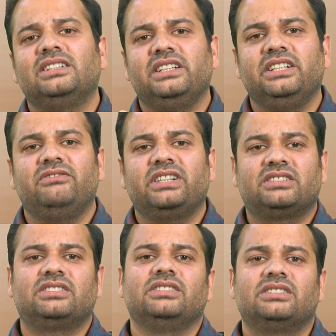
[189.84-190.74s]

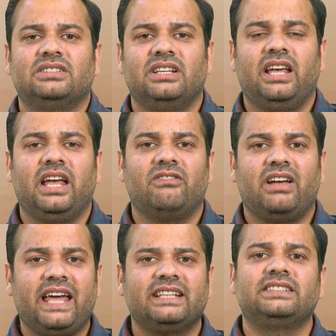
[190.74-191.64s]
investors have
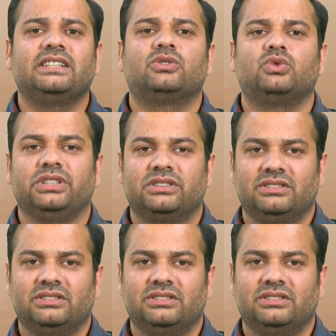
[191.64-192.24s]
access to it,